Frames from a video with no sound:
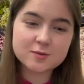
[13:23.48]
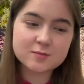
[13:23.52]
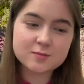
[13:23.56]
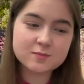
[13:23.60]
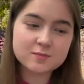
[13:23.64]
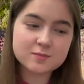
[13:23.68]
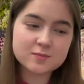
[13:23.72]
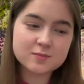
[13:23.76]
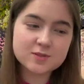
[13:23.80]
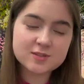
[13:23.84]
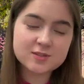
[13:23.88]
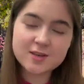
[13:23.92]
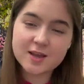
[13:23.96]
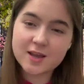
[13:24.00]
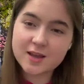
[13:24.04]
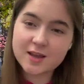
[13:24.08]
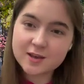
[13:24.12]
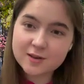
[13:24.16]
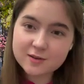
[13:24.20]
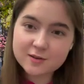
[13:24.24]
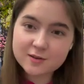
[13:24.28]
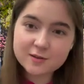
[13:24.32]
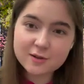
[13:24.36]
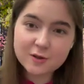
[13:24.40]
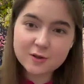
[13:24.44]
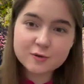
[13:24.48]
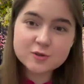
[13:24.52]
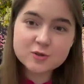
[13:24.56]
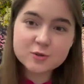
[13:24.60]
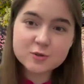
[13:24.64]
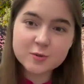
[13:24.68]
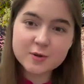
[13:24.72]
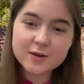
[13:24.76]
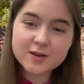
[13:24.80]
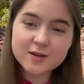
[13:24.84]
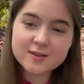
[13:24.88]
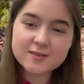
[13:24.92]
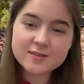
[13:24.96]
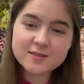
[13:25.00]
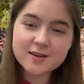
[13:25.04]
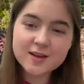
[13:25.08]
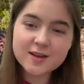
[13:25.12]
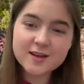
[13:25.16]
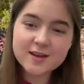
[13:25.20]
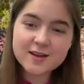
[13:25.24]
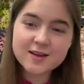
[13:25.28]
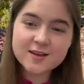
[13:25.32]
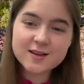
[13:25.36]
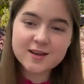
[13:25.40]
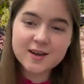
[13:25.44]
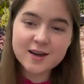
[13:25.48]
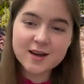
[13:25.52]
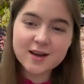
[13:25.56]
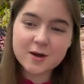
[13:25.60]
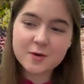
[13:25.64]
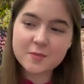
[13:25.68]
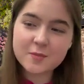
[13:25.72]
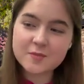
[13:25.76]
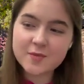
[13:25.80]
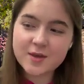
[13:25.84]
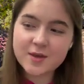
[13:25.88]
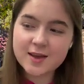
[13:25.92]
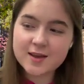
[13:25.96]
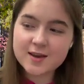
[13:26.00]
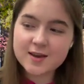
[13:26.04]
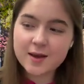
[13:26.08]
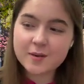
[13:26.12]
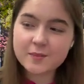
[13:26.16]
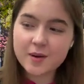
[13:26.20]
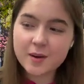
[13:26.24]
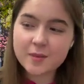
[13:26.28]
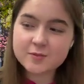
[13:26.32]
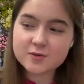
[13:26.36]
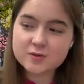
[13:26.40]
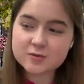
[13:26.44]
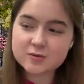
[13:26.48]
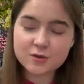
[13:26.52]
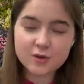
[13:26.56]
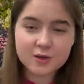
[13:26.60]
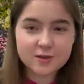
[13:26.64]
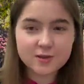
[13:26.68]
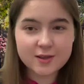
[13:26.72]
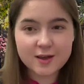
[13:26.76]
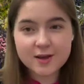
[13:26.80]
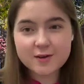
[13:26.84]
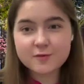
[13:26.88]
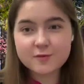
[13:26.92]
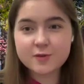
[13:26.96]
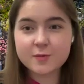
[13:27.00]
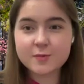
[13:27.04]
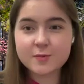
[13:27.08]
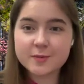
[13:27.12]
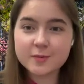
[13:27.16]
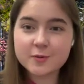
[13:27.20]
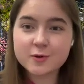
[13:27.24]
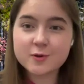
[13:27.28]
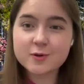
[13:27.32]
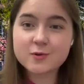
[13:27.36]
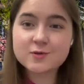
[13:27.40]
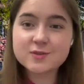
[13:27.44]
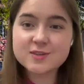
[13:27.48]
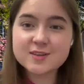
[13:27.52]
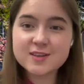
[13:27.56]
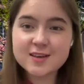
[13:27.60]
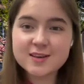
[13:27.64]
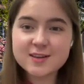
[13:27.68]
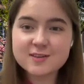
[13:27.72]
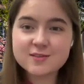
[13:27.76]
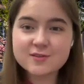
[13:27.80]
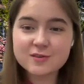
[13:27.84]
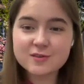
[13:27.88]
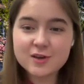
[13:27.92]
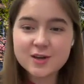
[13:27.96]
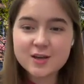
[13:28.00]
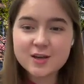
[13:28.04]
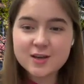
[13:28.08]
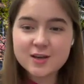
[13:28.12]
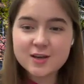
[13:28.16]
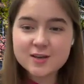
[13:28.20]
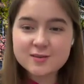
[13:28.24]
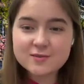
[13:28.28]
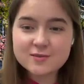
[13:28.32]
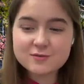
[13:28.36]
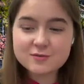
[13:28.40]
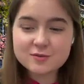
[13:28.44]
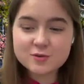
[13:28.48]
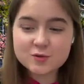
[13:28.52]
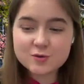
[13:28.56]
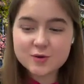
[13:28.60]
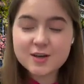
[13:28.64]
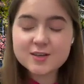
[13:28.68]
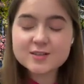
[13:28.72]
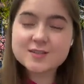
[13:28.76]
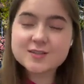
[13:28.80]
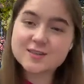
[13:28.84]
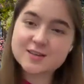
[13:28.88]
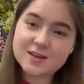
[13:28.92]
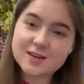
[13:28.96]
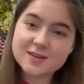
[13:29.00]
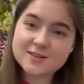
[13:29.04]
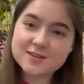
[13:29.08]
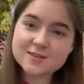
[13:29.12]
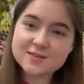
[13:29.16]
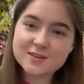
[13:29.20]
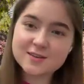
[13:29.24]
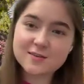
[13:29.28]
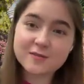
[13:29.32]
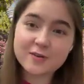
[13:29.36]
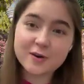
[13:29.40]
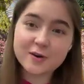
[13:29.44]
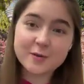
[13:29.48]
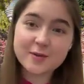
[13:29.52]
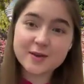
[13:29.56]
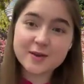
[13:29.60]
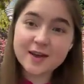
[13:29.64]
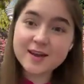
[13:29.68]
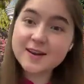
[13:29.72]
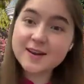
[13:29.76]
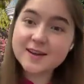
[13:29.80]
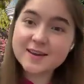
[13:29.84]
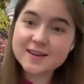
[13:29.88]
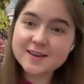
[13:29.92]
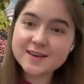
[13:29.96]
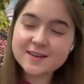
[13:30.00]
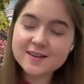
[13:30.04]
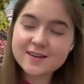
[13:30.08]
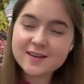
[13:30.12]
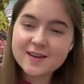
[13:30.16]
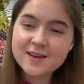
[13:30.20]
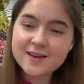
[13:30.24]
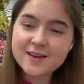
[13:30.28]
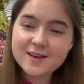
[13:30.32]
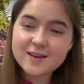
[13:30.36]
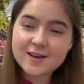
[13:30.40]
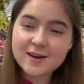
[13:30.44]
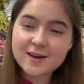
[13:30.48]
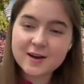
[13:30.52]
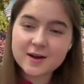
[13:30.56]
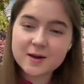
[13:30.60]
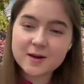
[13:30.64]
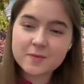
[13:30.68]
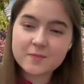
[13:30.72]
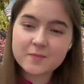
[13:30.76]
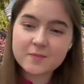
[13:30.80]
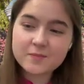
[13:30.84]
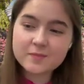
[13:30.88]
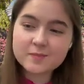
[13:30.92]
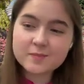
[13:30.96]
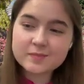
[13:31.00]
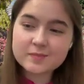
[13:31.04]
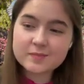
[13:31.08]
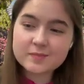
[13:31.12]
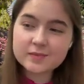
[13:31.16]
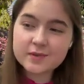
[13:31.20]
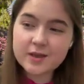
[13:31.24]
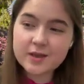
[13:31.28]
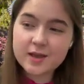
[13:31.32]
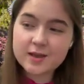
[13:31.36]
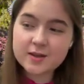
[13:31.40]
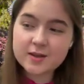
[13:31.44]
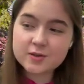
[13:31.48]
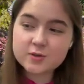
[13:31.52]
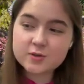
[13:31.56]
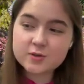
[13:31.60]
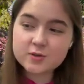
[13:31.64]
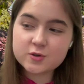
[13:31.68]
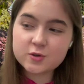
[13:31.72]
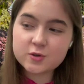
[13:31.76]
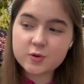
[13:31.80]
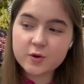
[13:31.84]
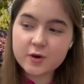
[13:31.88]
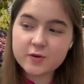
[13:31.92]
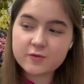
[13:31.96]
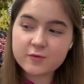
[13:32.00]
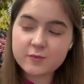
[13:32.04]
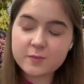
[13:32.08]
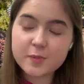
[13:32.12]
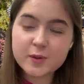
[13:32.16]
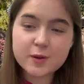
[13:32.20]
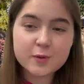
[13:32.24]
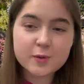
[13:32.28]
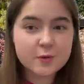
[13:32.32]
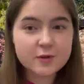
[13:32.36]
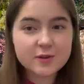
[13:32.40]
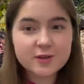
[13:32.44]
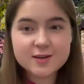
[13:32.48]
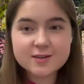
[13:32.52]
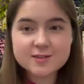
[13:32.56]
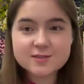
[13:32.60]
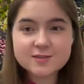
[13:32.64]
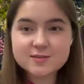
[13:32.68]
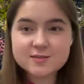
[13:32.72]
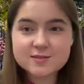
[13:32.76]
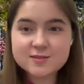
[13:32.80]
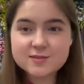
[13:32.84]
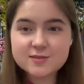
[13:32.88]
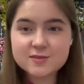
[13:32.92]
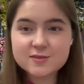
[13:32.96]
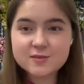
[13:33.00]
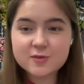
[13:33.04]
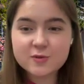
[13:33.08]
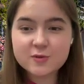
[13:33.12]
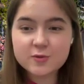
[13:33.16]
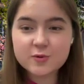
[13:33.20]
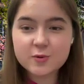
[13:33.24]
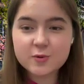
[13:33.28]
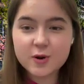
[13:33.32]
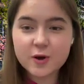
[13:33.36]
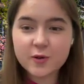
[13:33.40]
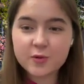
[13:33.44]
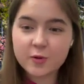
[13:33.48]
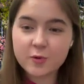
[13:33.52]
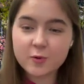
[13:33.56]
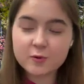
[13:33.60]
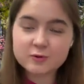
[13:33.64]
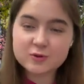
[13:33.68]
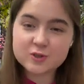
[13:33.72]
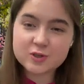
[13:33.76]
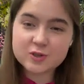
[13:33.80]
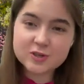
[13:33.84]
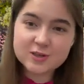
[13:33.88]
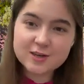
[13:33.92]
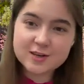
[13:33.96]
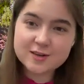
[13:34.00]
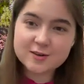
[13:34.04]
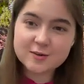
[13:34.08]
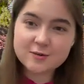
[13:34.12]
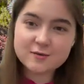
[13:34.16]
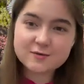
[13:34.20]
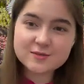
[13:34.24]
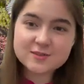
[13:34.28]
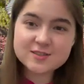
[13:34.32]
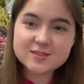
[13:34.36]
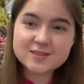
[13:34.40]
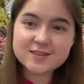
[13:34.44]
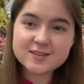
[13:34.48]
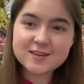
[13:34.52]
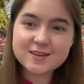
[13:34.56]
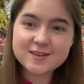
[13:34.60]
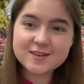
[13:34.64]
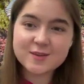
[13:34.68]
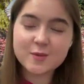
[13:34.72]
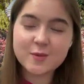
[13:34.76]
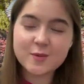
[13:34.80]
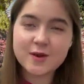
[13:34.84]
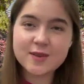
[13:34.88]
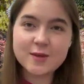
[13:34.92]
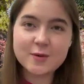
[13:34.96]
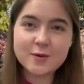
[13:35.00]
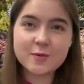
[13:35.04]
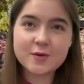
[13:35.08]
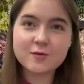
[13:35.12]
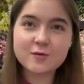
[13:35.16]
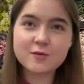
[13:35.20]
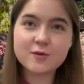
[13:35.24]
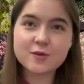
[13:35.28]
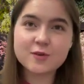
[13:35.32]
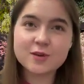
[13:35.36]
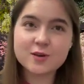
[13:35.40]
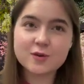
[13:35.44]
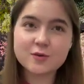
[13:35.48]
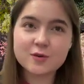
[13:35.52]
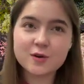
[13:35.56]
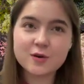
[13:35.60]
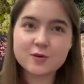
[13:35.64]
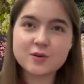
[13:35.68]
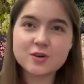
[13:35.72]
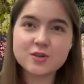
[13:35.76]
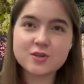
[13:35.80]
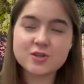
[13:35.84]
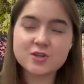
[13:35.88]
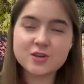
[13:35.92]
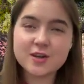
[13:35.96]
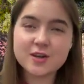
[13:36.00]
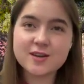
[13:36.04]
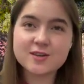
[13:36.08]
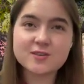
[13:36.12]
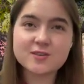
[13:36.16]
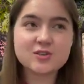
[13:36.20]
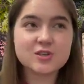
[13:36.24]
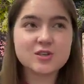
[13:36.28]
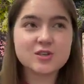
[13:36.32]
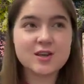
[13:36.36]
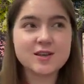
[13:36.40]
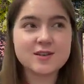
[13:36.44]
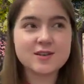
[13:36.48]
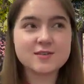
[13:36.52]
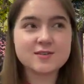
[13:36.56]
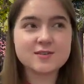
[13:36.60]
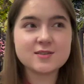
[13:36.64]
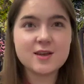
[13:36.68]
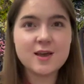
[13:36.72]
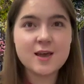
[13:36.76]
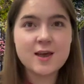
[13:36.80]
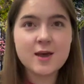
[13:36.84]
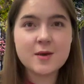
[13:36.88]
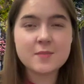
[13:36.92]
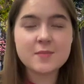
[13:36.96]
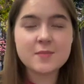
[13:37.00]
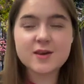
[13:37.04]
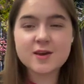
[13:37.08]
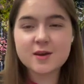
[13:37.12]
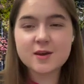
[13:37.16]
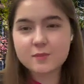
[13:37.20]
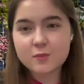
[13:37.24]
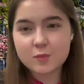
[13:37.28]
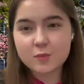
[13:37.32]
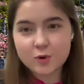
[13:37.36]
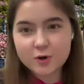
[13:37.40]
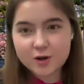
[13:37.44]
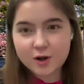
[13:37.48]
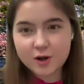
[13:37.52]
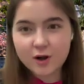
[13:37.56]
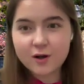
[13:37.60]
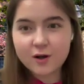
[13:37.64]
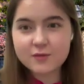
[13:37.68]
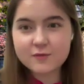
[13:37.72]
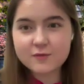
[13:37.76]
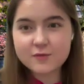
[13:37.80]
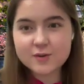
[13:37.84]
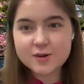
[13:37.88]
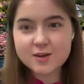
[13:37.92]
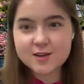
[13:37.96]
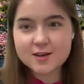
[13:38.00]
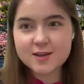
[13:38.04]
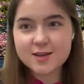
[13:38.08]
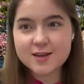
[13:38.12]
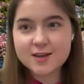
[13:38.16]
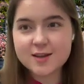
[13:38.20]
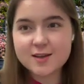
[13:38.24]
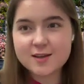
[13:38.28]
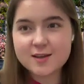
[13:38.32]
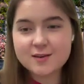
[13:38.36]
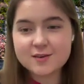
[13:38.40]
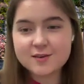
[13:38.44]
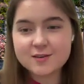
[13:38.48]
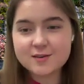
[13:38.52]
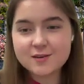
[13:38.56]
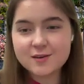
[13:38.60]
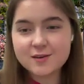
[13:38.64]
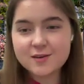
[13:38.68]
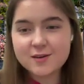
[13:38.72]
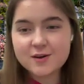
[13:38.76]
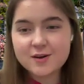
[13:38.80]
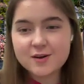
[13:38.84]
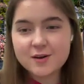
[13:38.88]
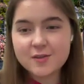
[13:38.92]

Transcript: to stay close with. And I'm just really glad for the people who did trust in us at the very beginning, um, and who have been with us throughout the whole journey, and who have seen the way that we really grown and changed and become more confident in